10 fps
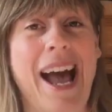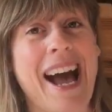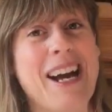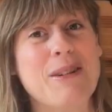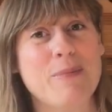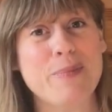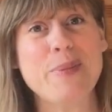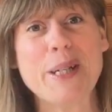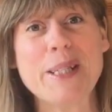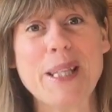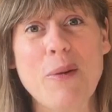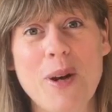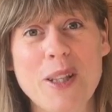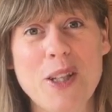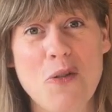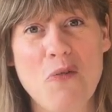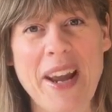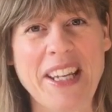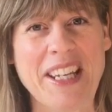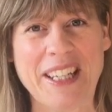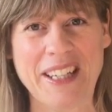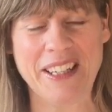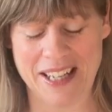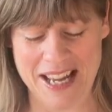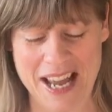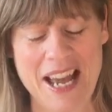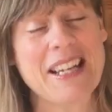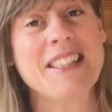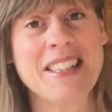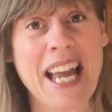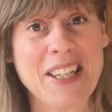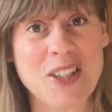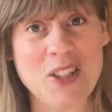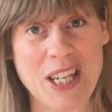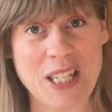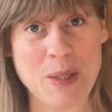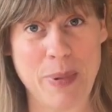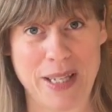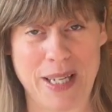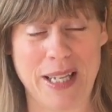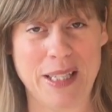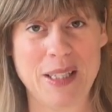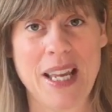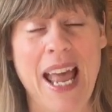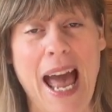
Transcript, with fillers: um, because they weren't your regular uh, standard jeans buttons.